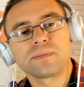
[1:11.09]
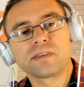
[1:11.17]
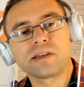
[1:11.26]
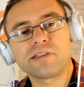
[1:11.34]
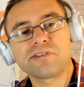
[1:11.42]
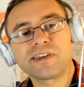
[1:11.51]

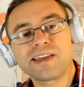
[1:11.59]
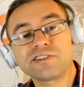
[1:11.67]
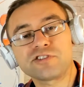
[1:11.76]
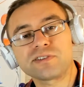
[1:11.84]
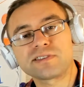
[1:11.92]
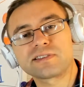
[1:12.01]
And the
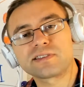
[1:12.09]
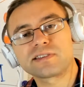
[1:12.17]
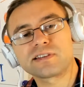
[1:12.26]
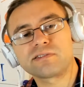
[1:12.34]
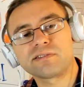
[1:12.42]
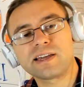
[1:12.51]
entrance
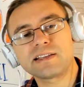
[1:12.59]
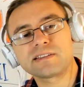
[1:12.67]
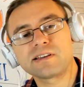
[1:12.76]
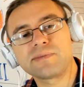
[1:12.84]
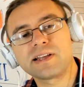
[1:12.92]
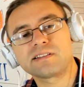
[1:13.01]
creates
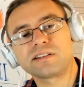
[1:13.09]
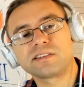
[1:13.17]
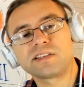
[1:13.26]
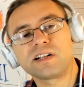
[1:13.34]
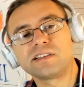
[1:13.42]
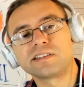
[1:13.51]
a mental
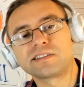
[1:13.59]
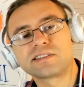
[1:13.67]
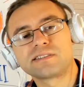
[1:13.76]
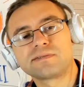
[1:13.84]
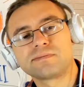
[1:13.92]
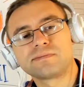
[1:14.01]
dullness.